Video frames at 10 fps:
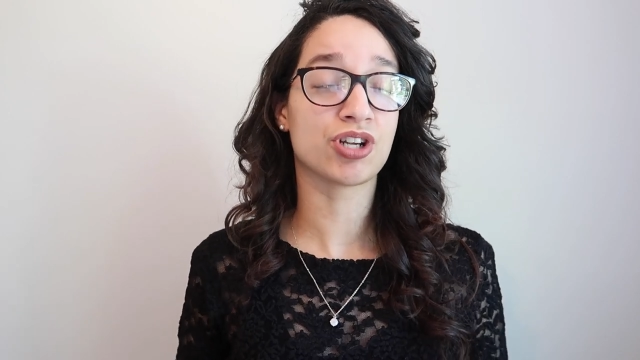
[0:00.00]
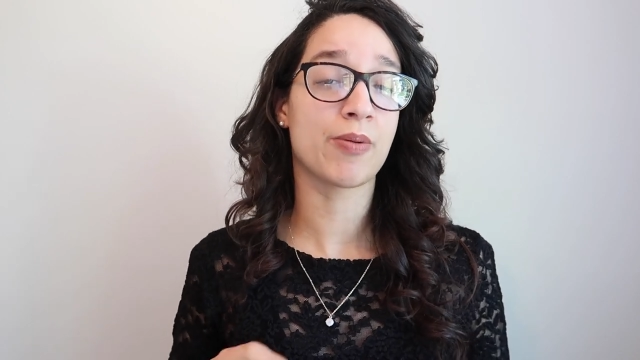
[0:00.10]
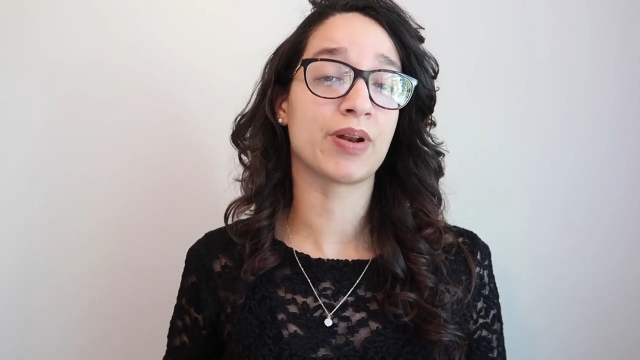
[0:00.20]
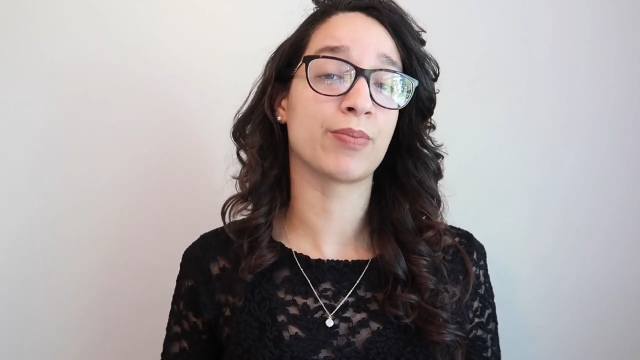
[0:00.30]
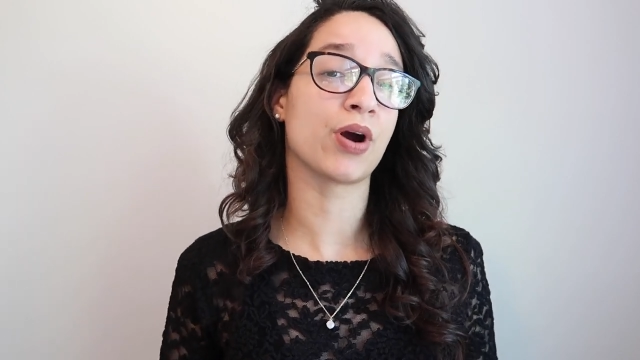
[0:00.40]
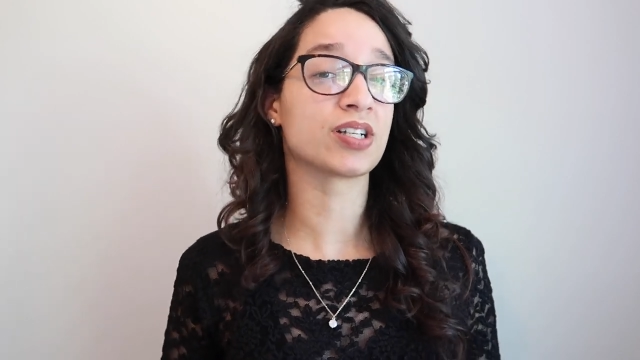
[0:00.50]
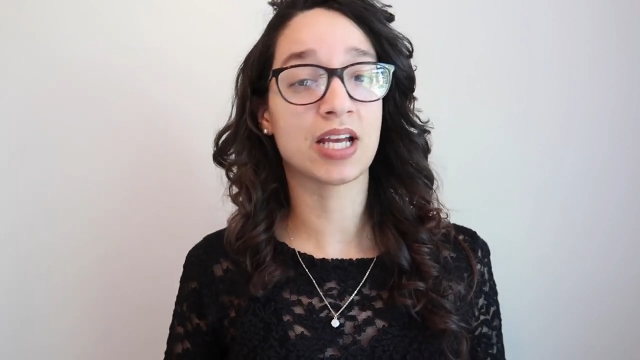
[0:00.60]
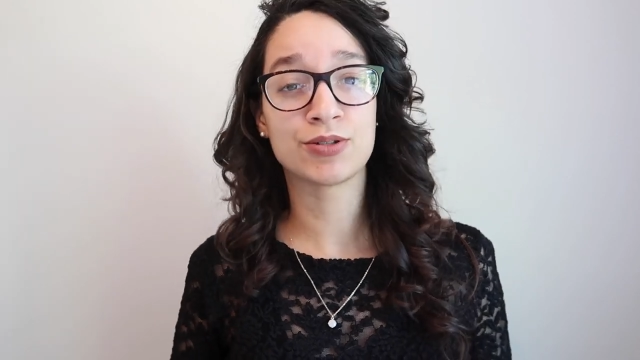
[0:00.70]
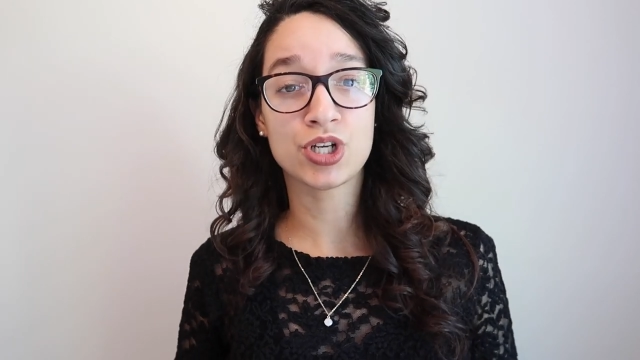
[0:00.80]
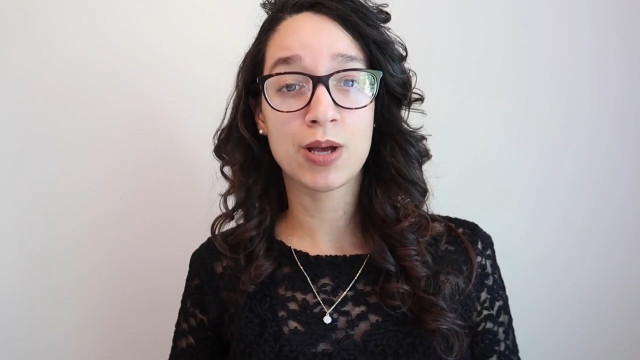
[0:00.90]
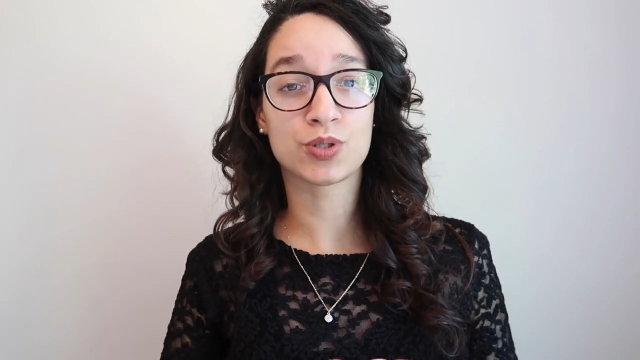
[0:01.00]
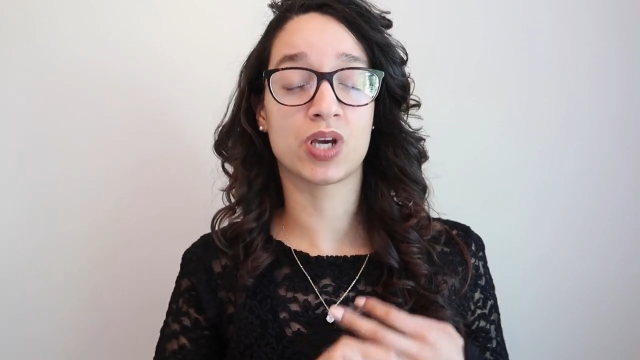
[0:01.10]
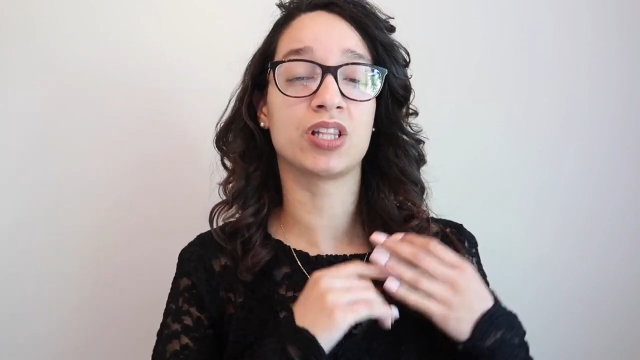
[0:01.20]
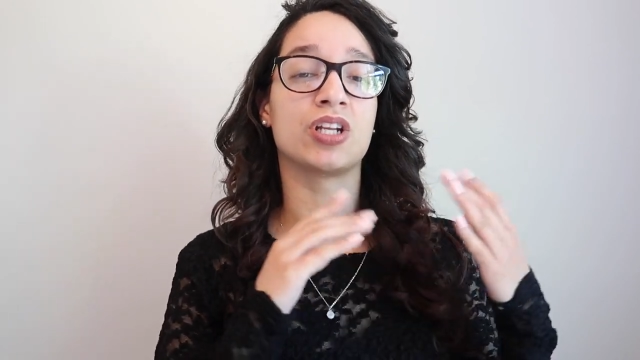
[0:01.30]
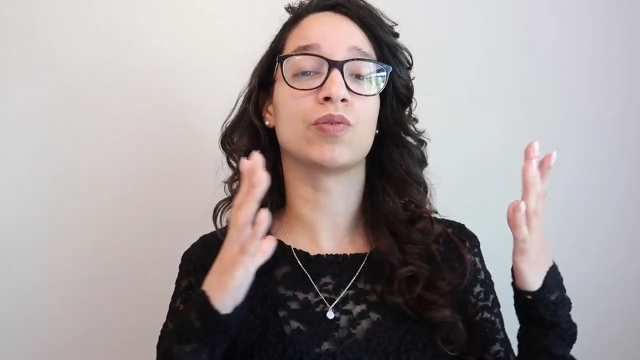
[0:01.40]
job and a part-time job, so
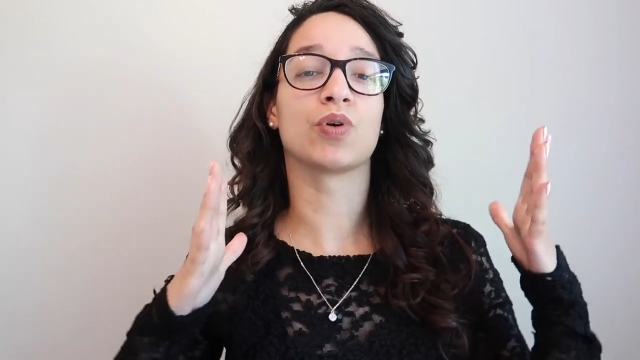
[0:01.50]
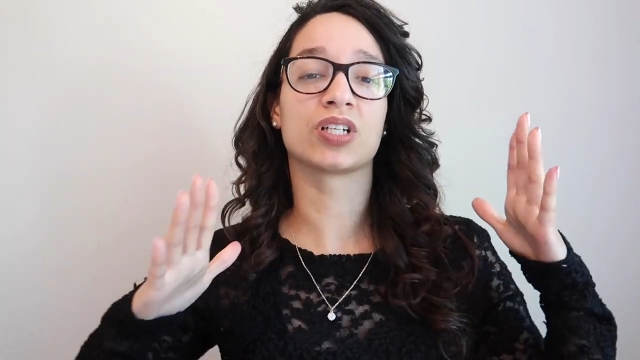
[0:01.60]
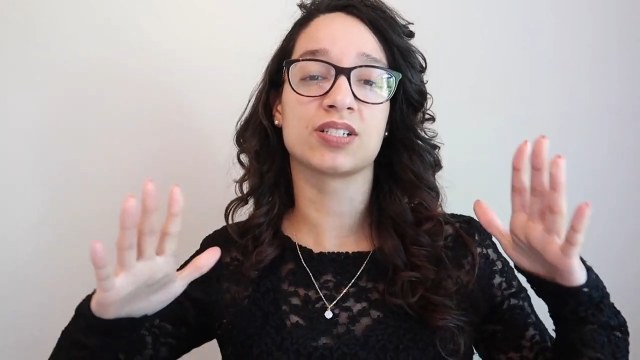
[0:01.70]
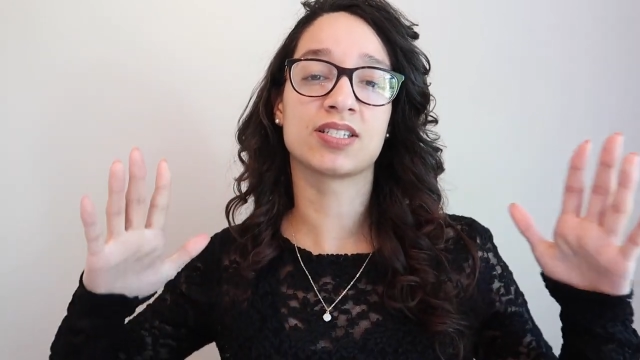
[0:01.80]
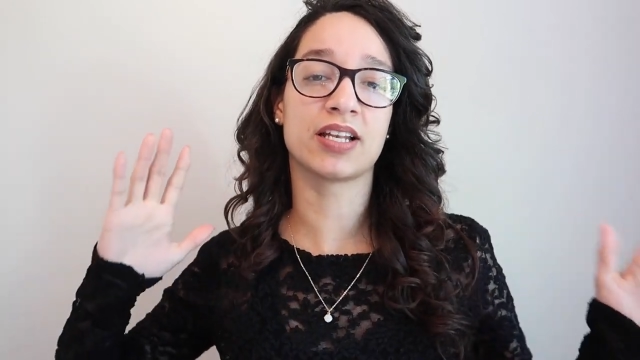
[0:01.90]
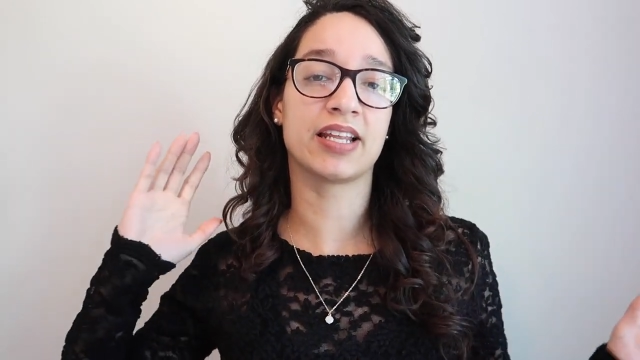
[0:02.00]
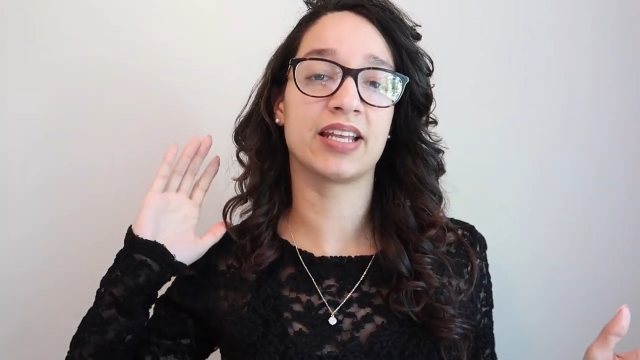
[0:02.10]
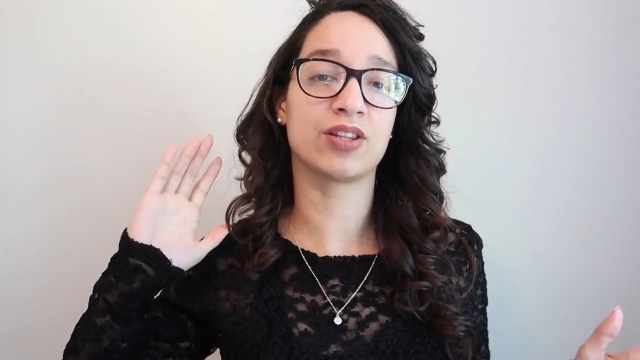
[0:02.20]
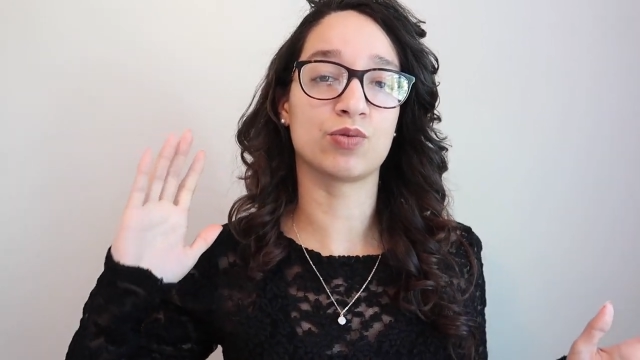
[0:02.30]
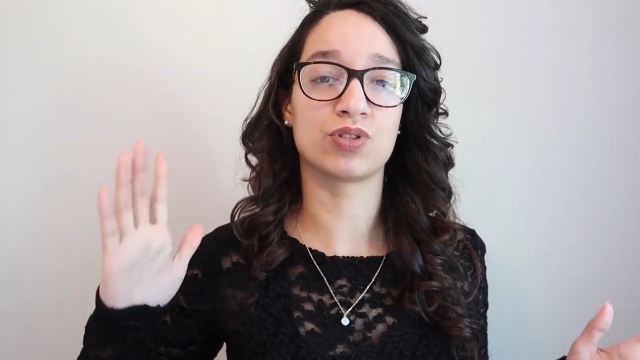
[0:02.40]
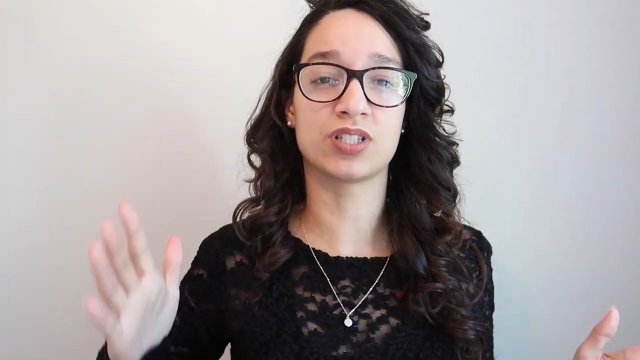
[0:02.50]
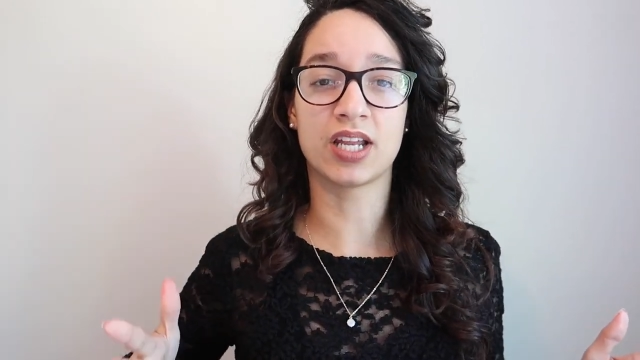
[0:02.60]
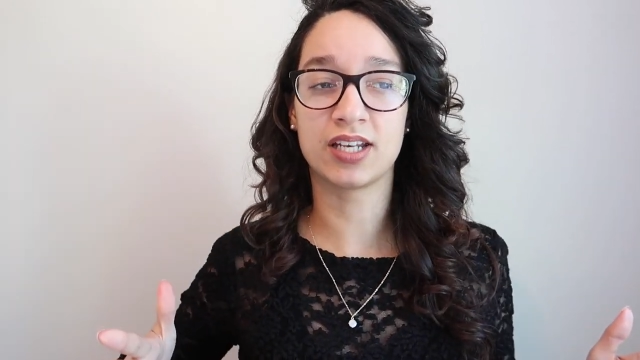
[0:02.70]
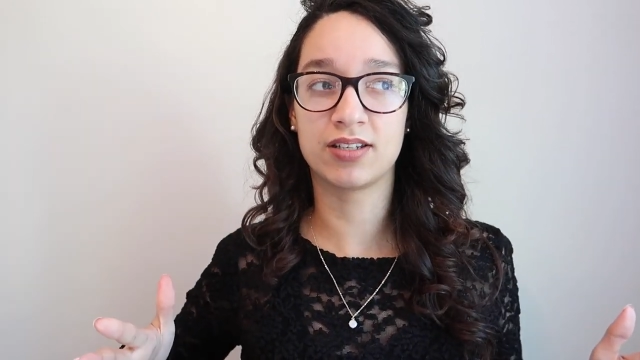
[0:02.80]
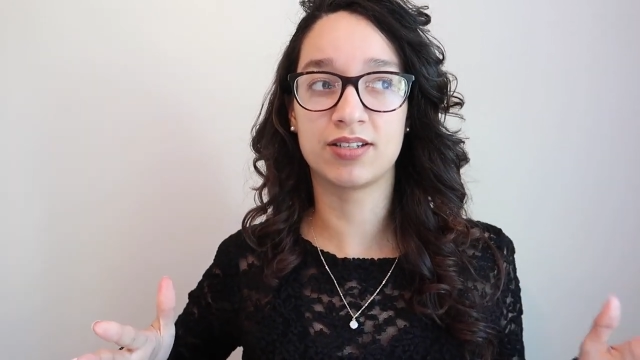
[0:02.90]
I literally worked Sunday through
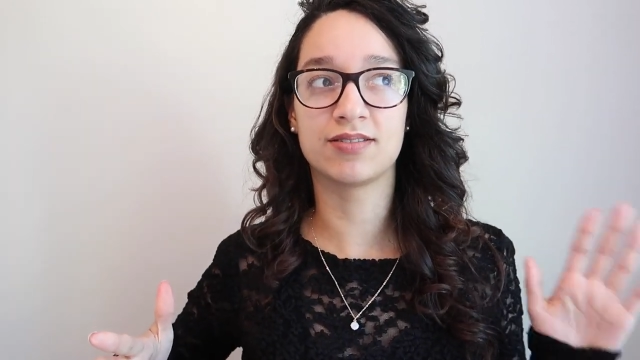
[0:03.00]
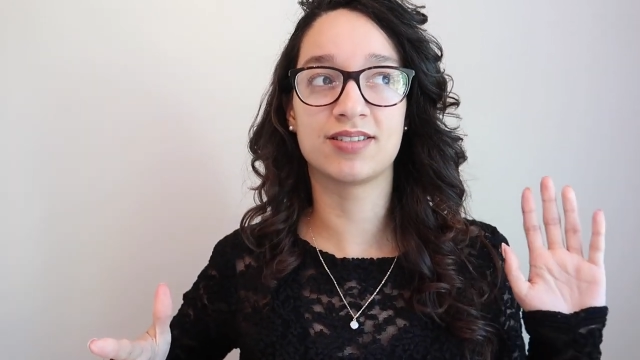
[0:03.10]
Saturday.